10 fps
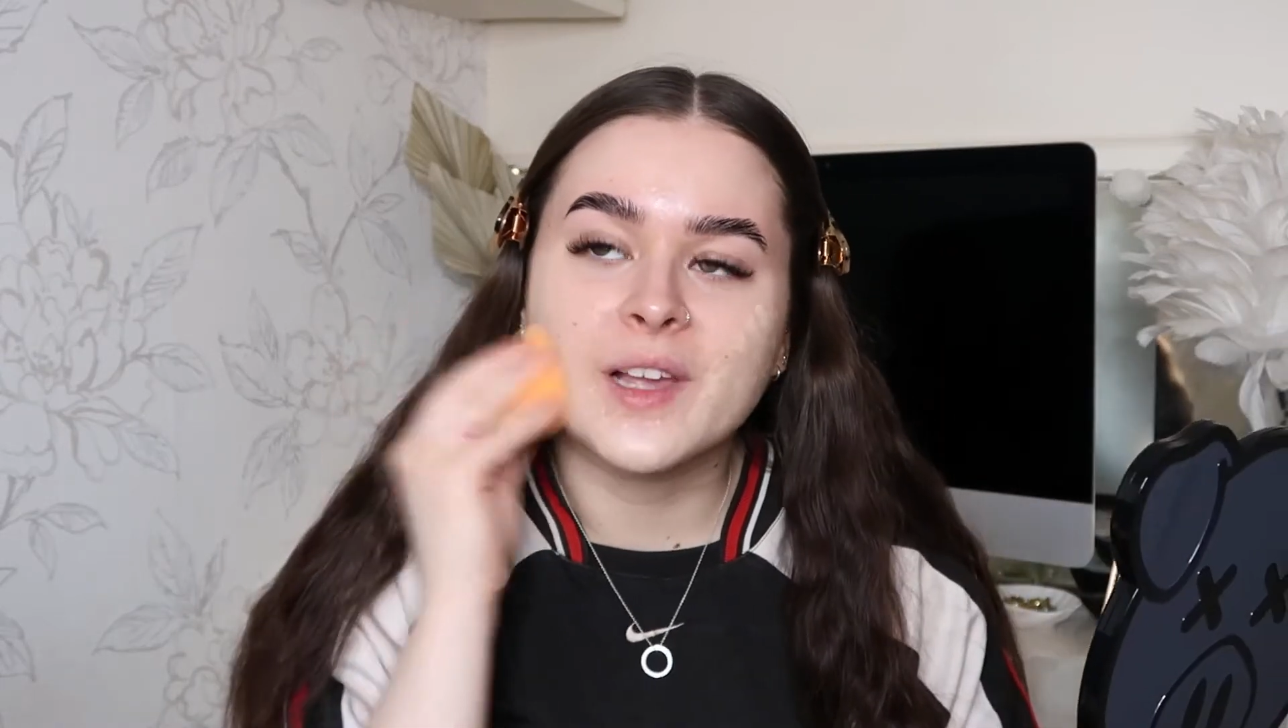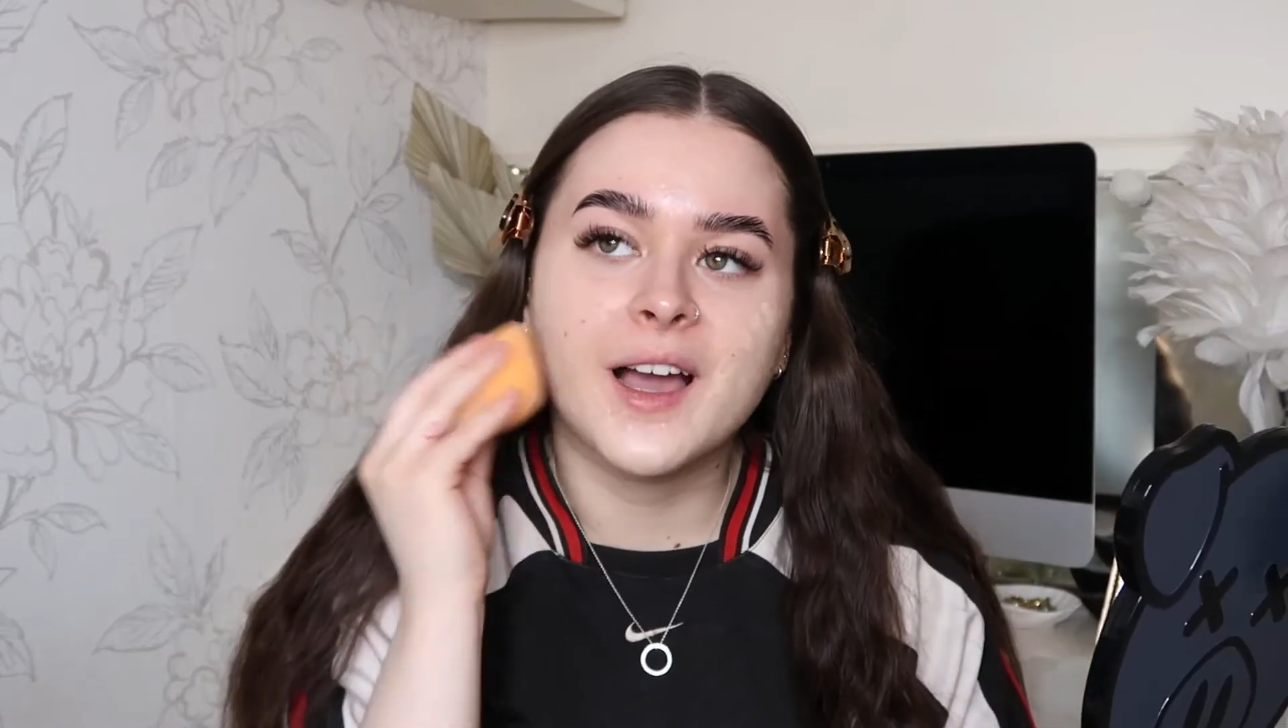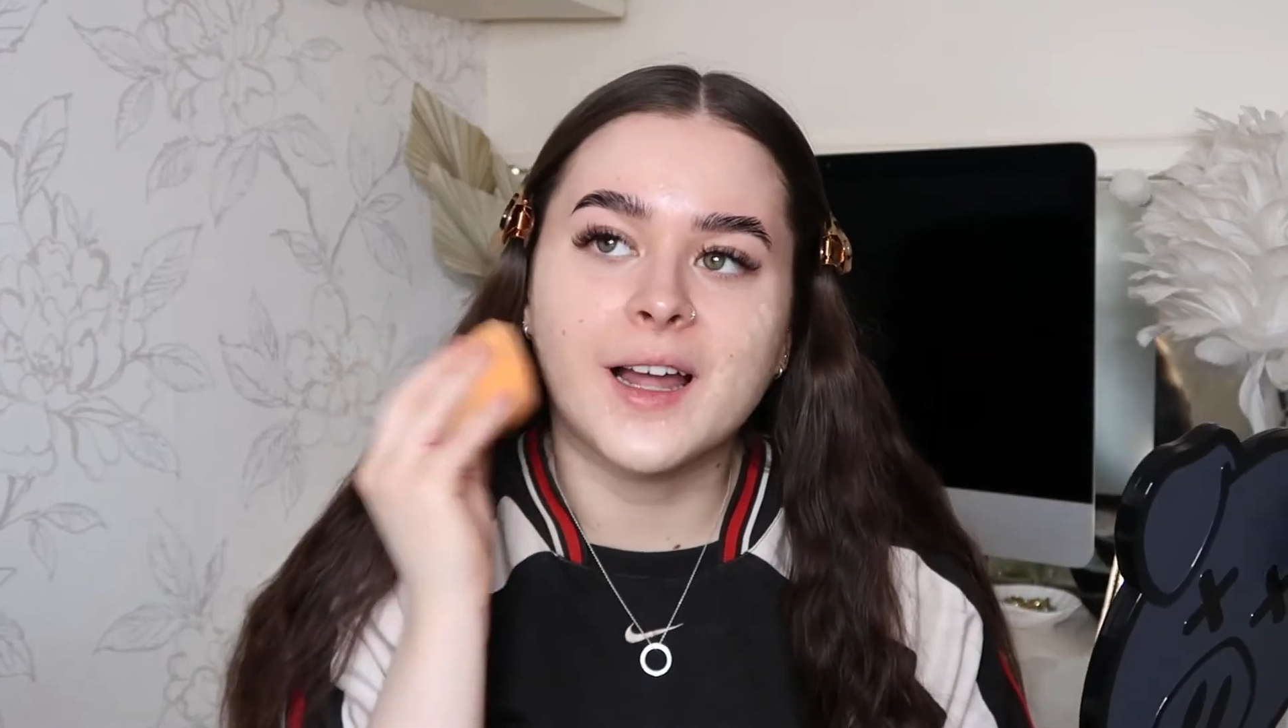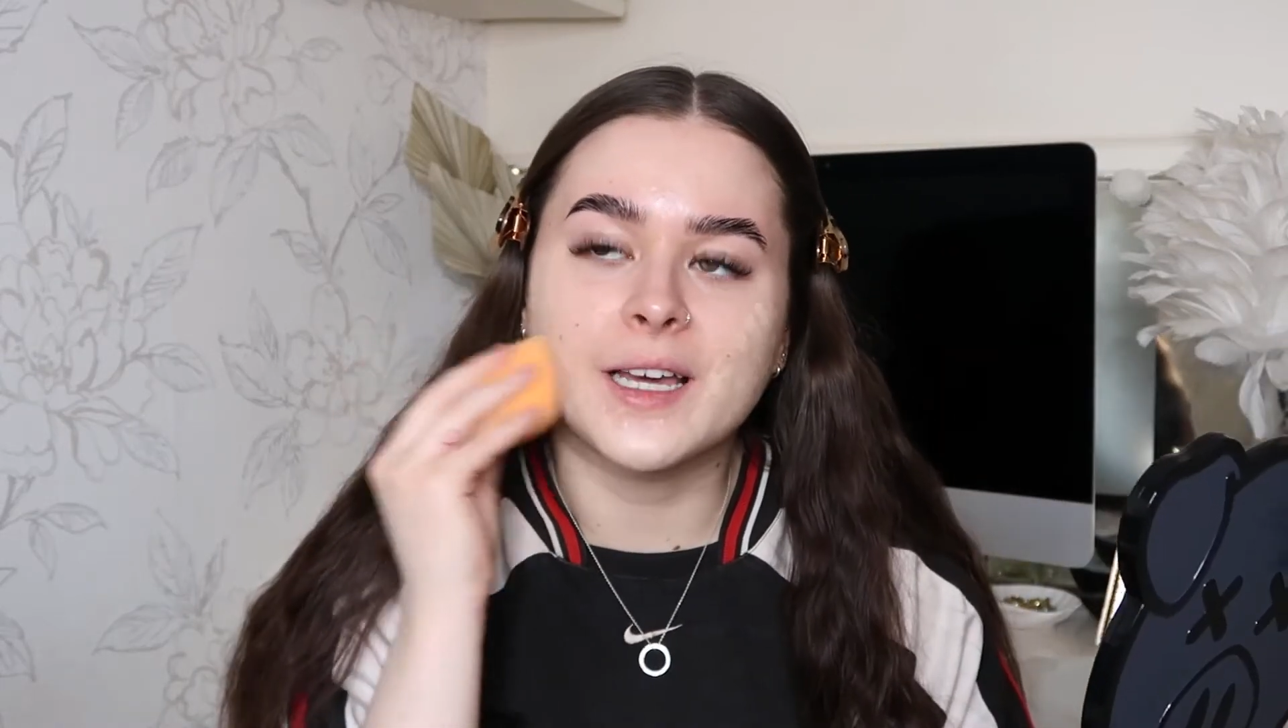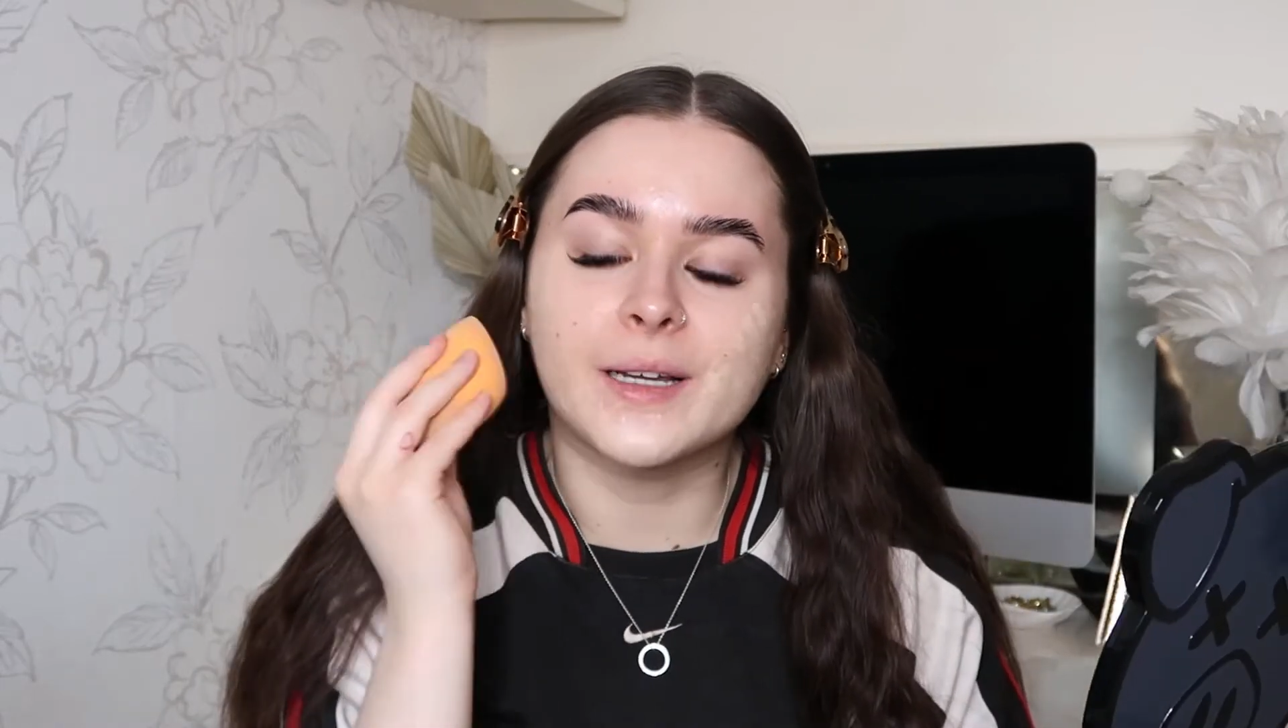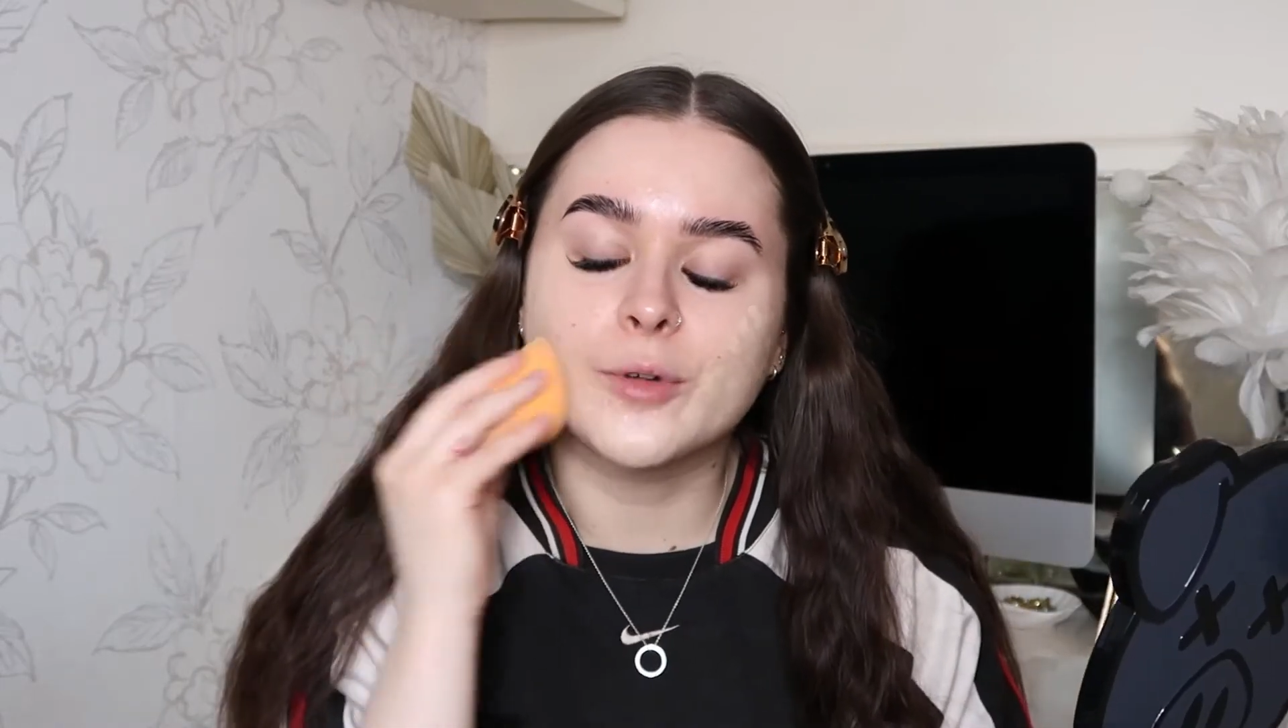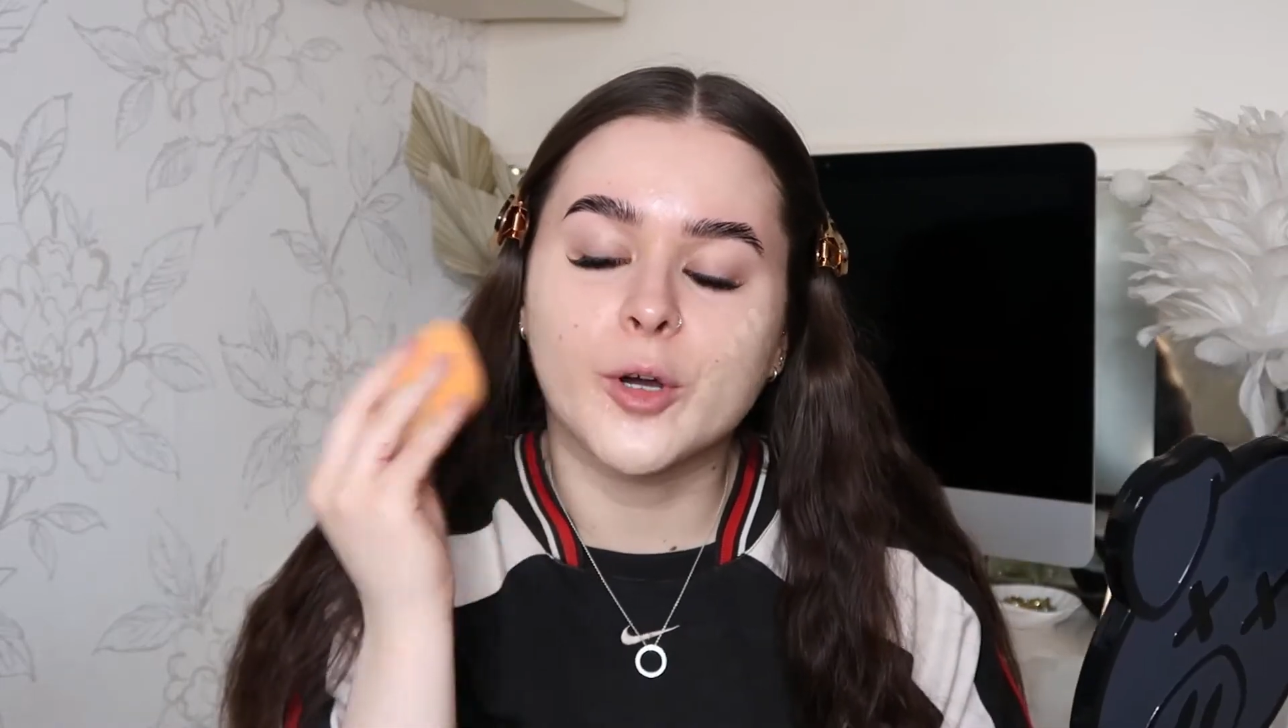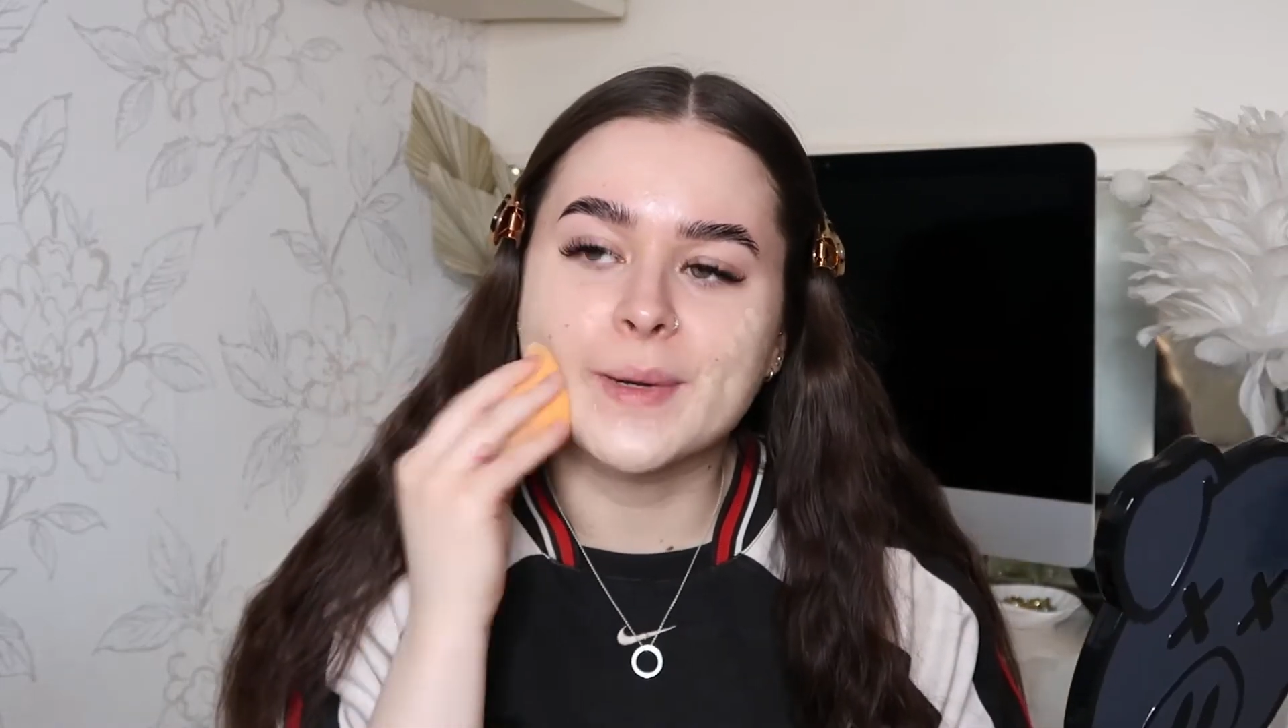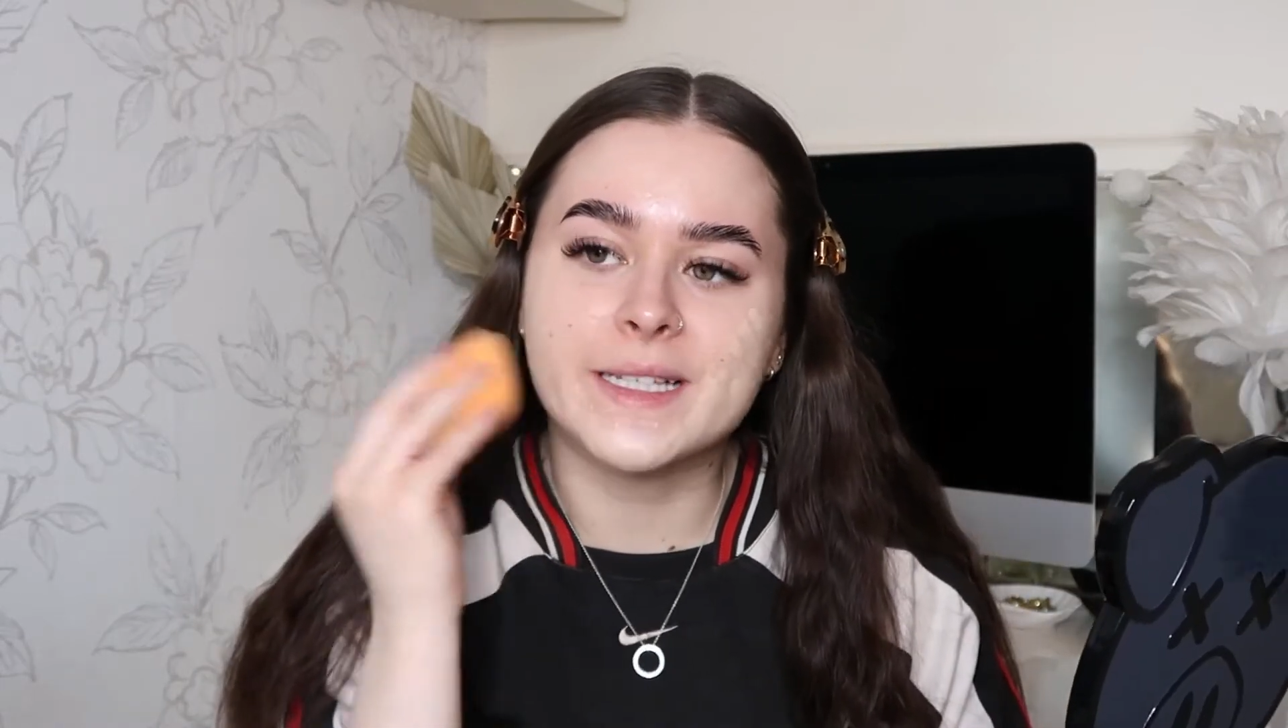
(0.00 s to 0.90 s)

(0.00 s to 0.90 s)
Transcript: colour on